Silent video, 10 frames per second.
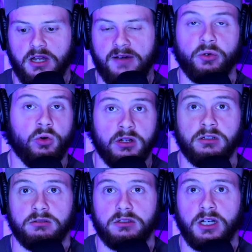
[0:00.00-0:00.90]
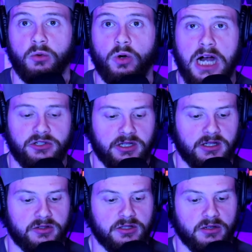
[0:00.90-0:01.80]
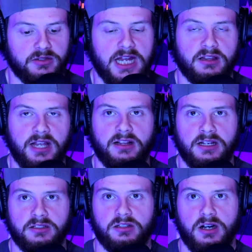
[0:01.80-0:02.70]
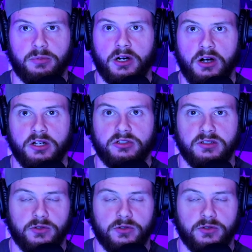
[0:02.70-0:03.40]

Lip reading: everyone, watching this, take the necessary precautions.